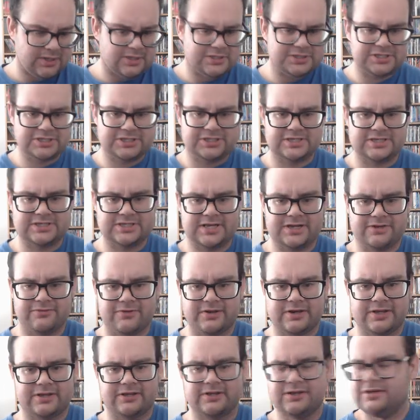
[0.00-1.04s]
She sees Eddie
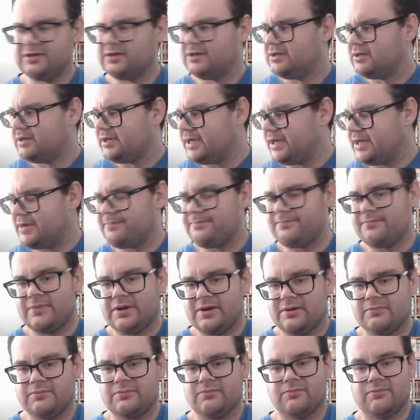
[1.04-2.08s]
running,
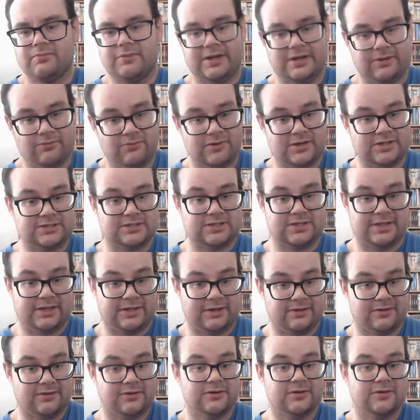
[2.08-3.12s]
and
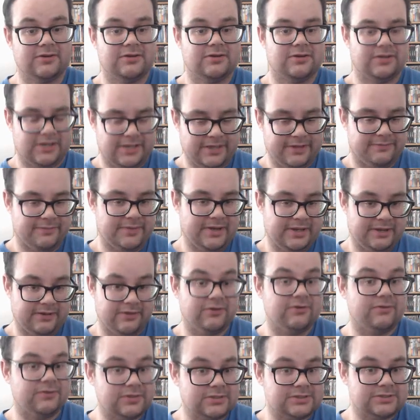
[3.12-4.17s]
Westlake, and Peyton,
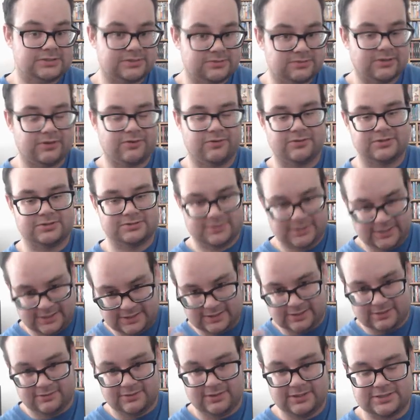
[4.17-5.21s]
who is, of course, in
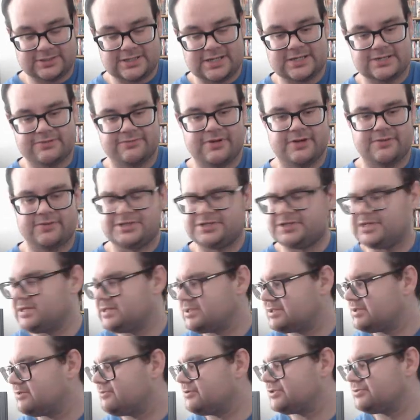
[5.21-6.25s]
the disguise of Eddie, but she
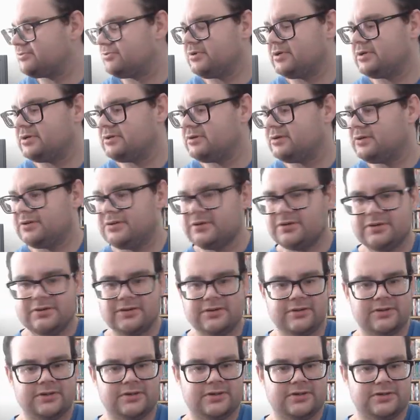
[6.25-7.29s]
doesn't know which one.
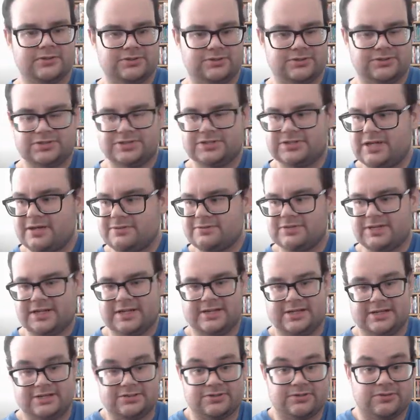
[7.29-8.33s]
So she stops,
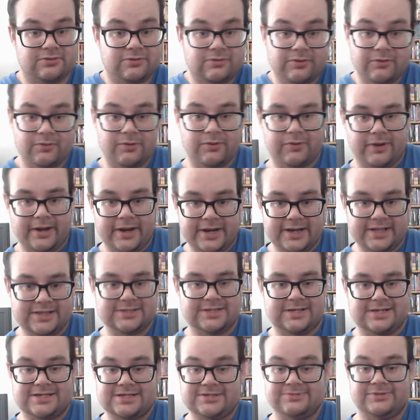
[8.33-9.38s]
and the girl
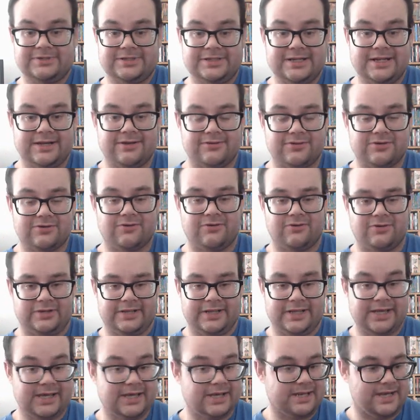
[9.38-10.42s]
Eddie's like, come on, get out of the car,
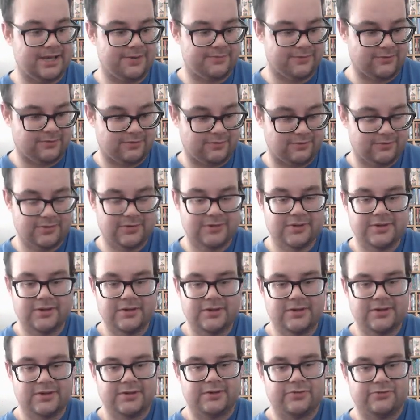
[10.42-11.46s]
and they kidnap her,
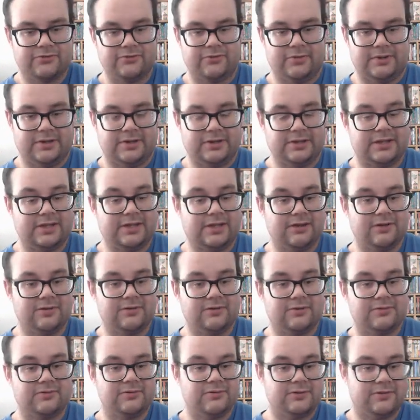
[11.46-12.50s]
threatening to kill
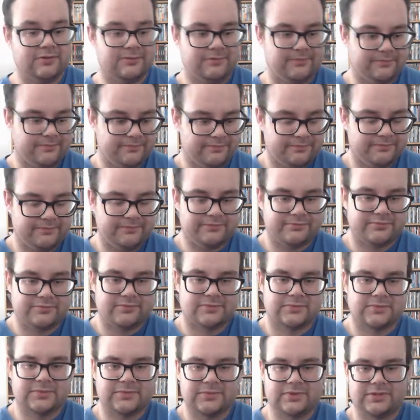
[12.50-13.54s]
her.
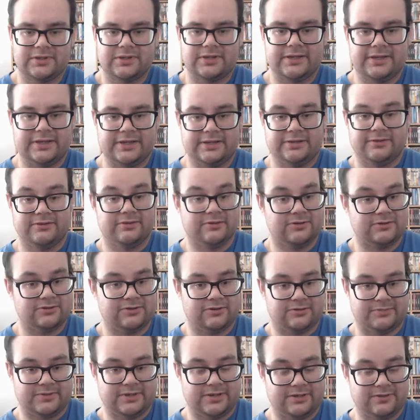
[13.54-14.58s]
And
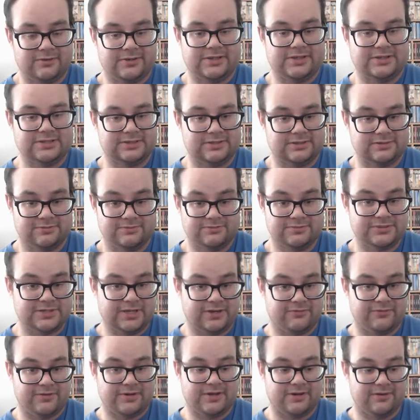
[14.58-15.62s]
Darkman knows he has to
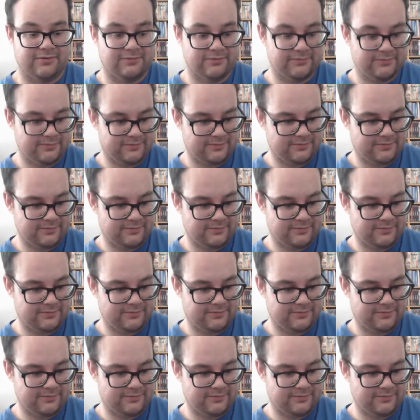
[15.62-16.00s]
save her now.